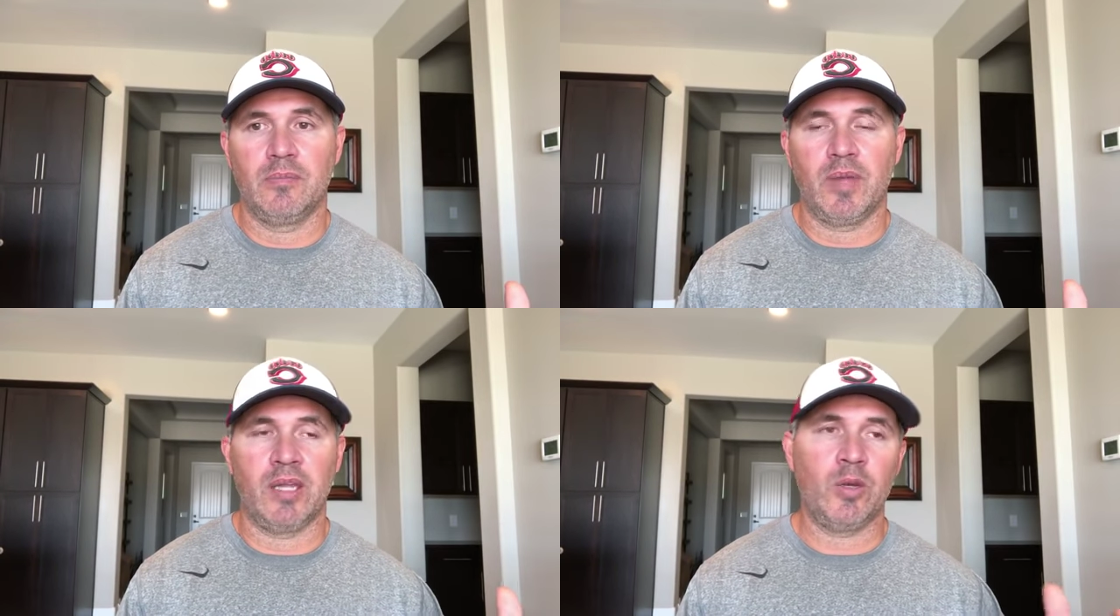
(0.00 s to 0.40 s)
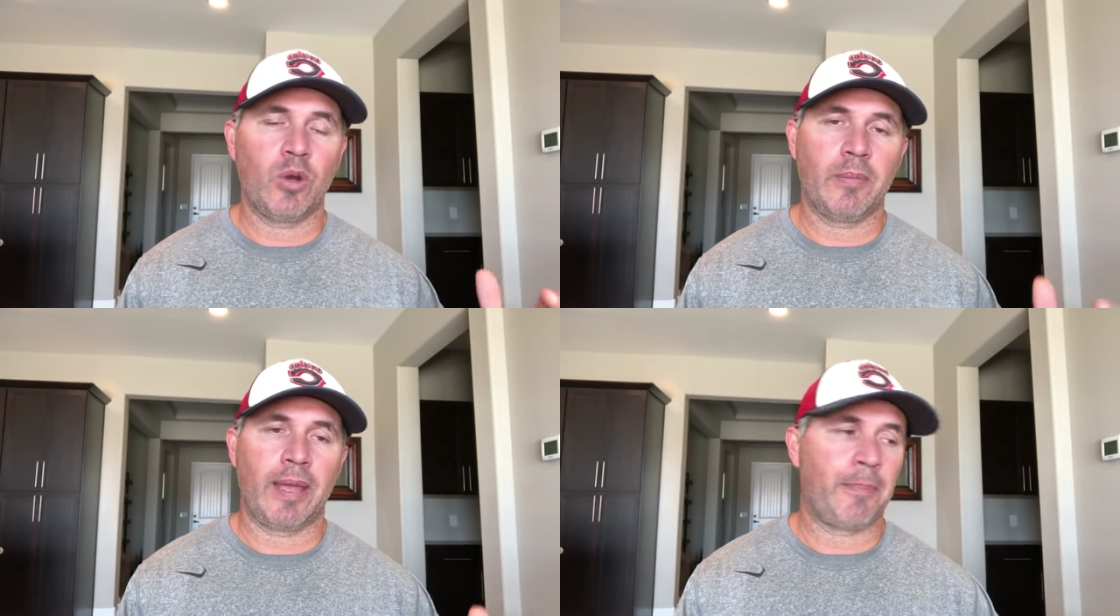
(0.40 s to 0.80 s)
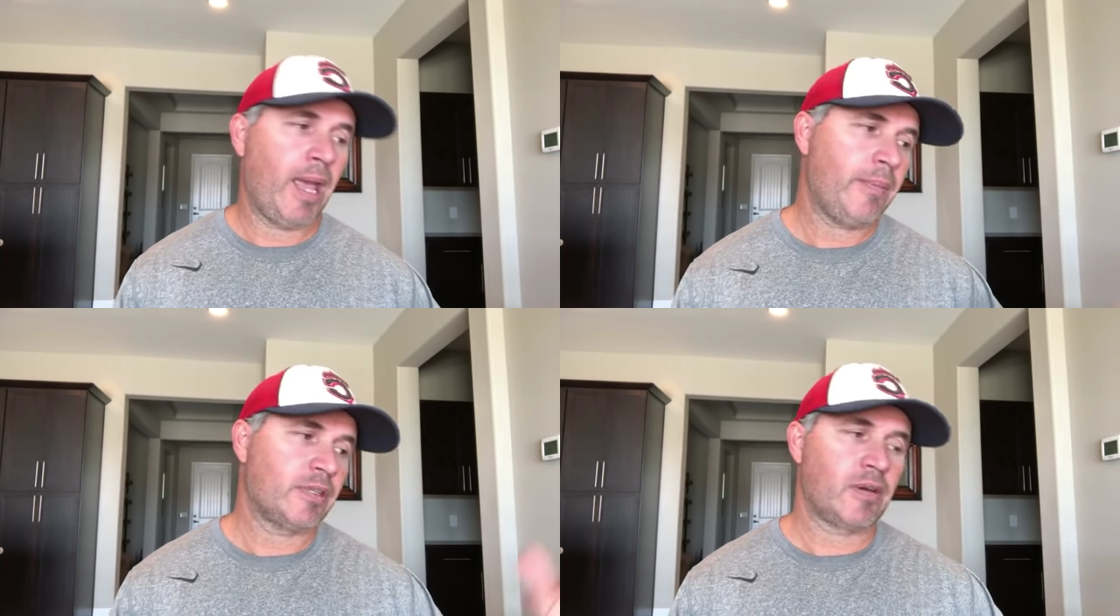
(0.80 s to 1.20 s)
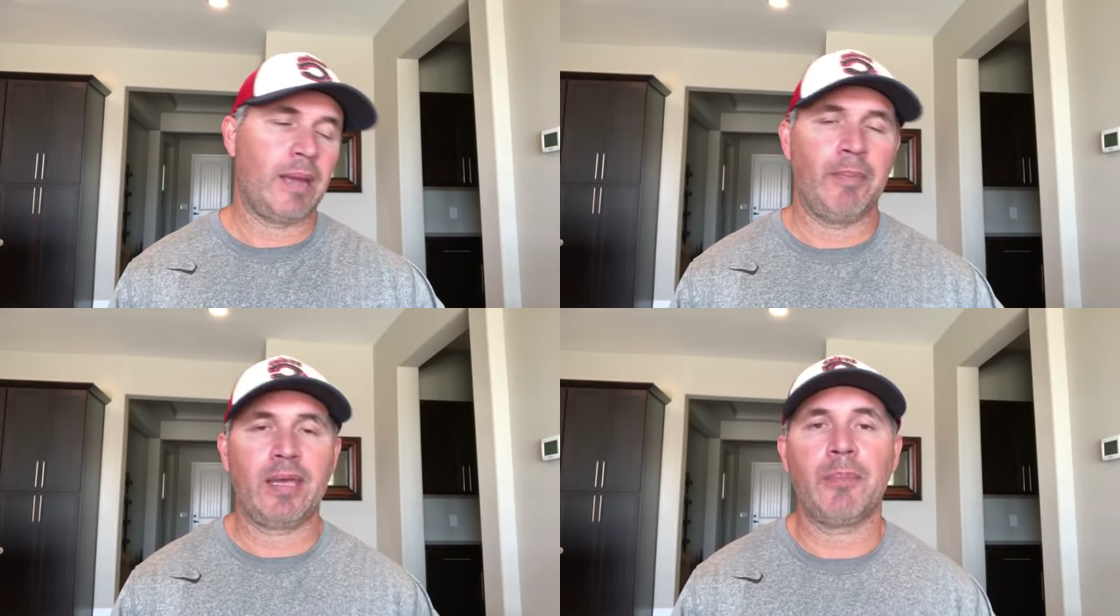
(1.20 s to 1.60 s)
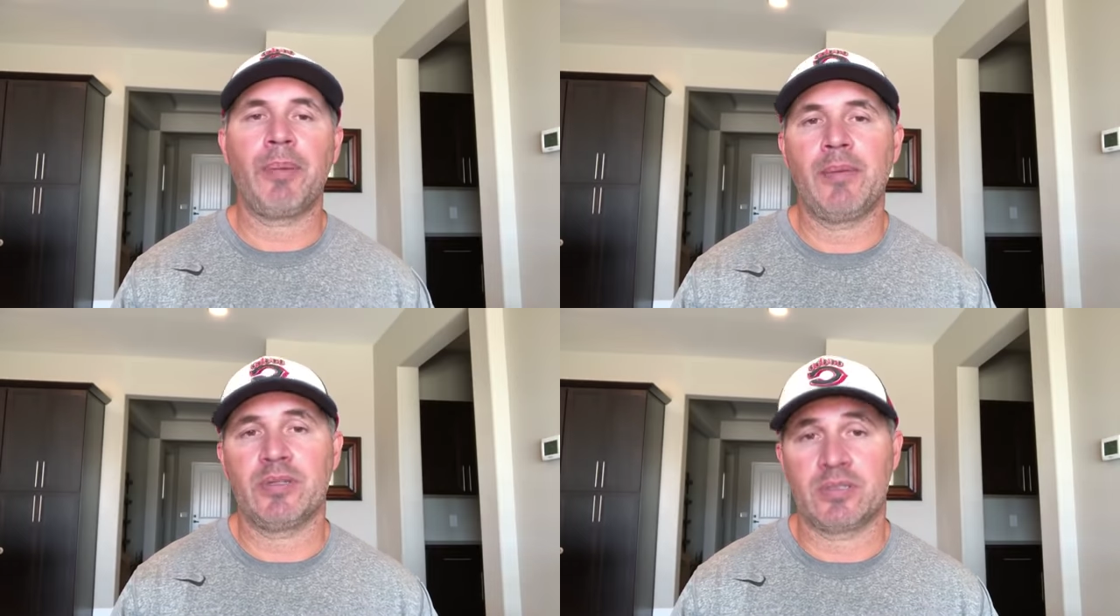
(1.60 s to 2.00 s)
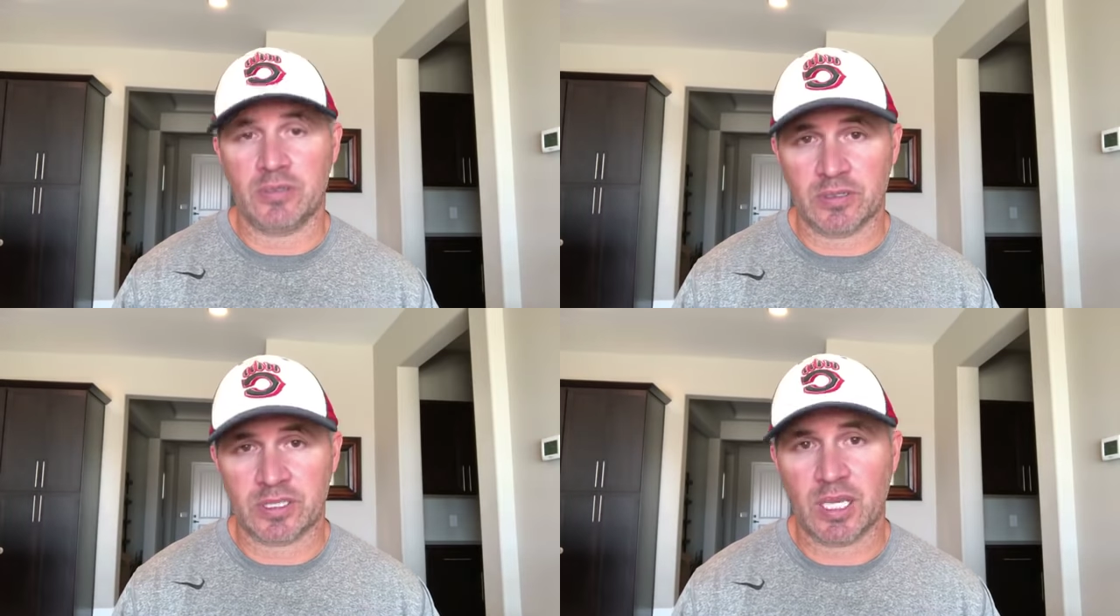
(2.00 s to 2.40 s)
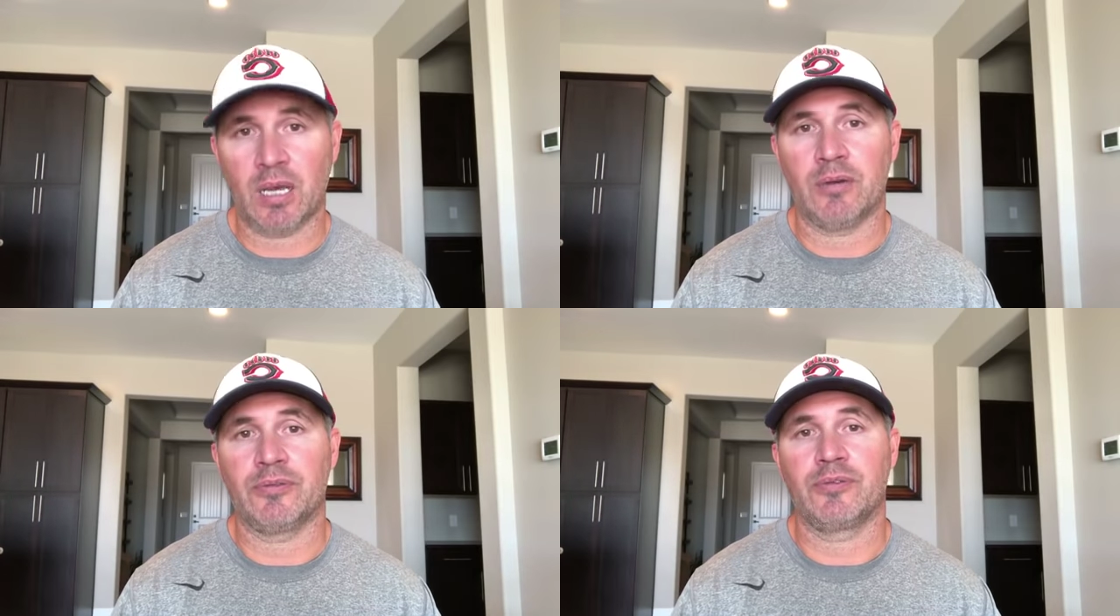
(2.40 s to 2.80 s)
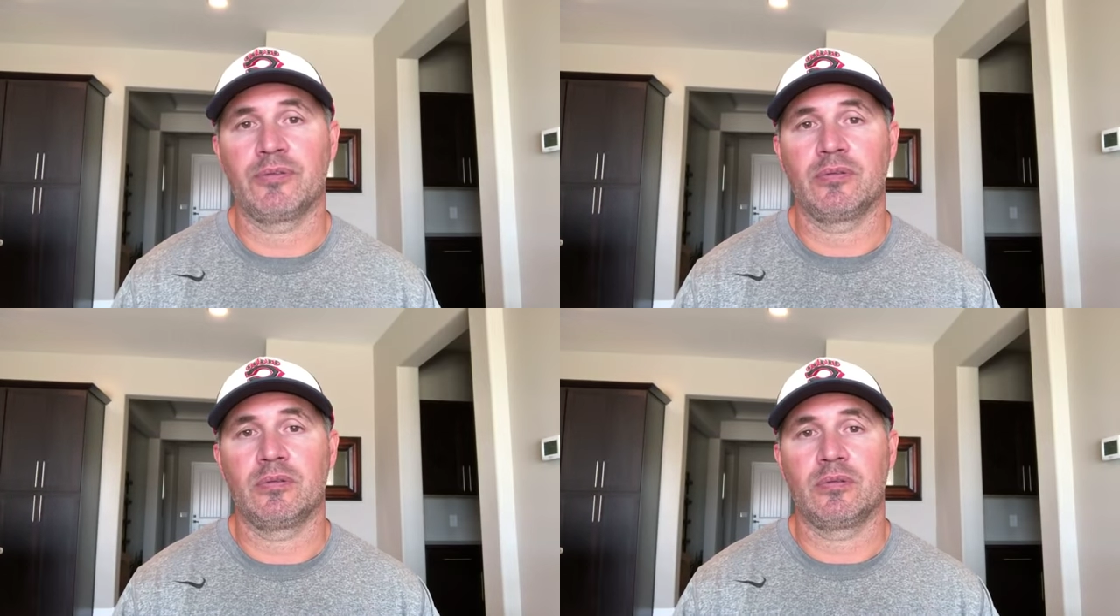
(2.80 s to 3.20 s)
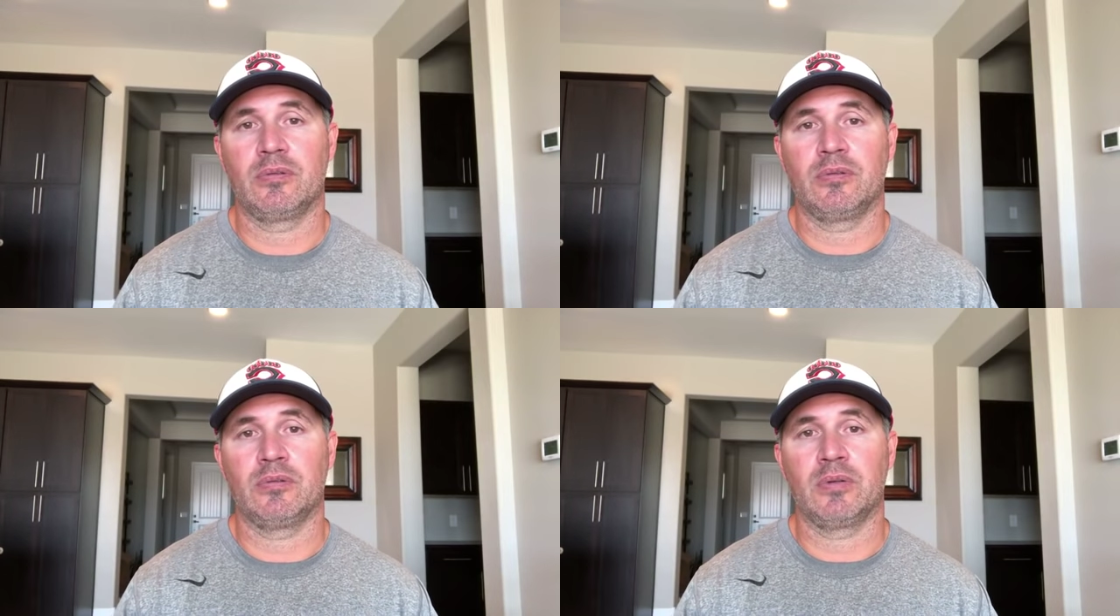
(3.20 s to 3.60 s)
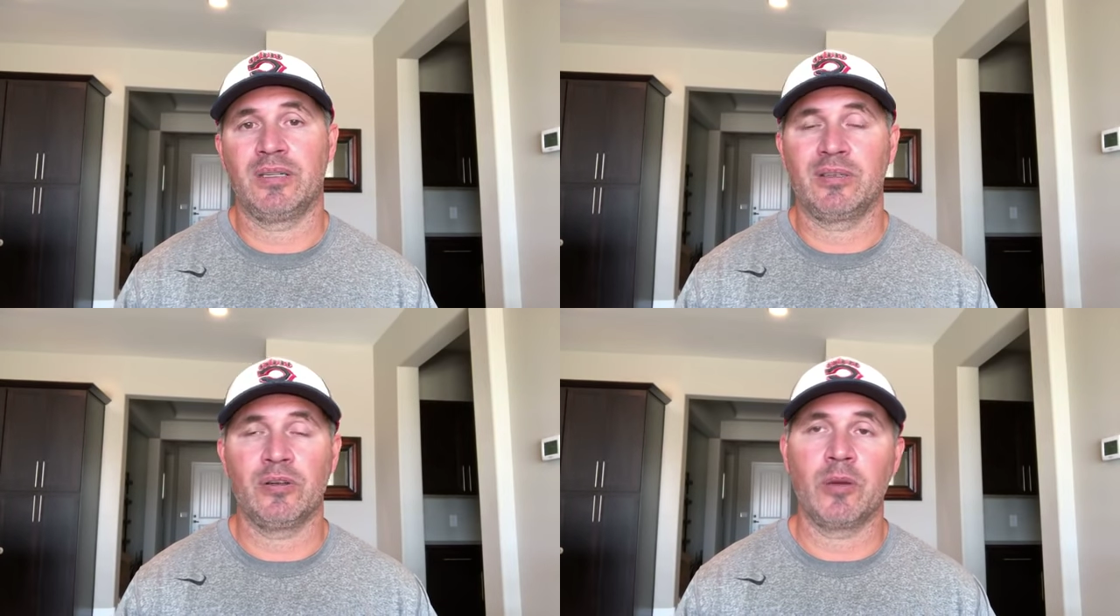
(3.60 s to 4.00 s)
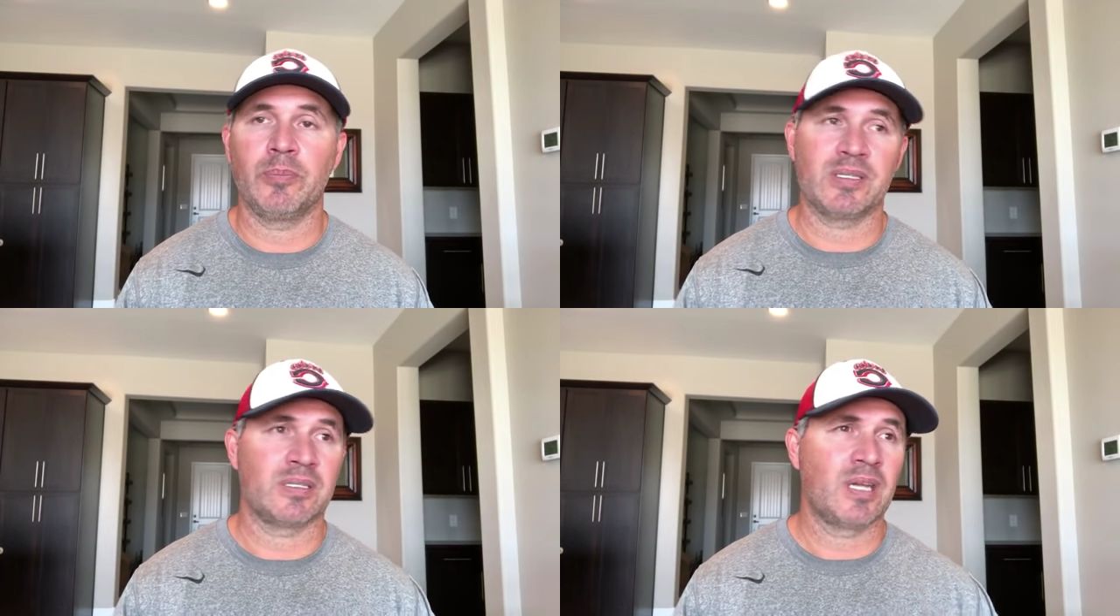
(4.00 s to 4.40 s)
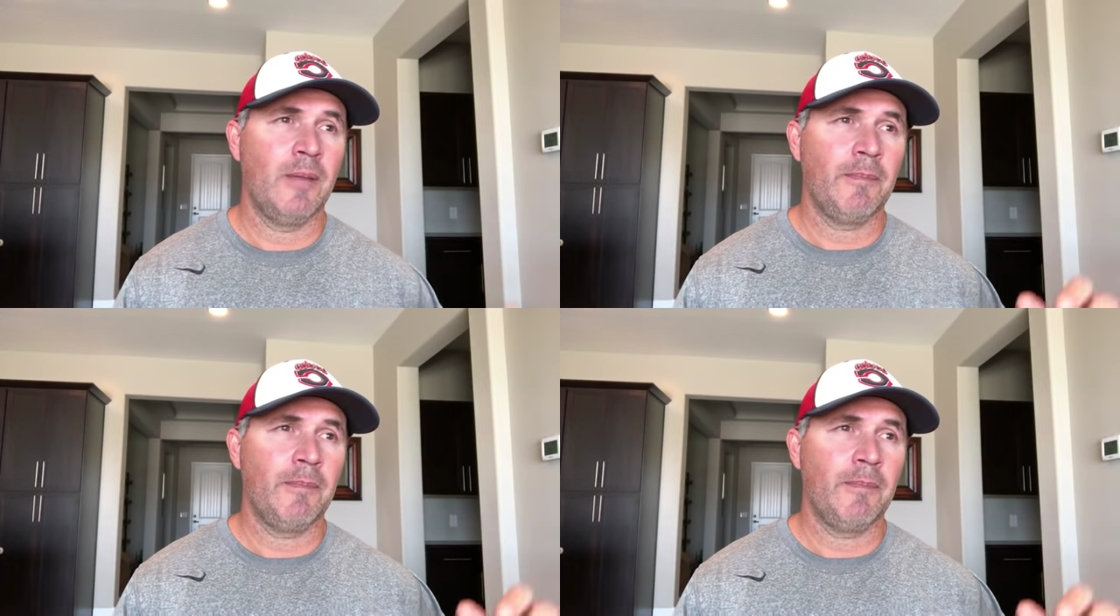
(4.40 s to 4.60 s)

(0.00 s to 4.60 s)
and you want to make payments, great, make a payment to yourself, right? To your own business.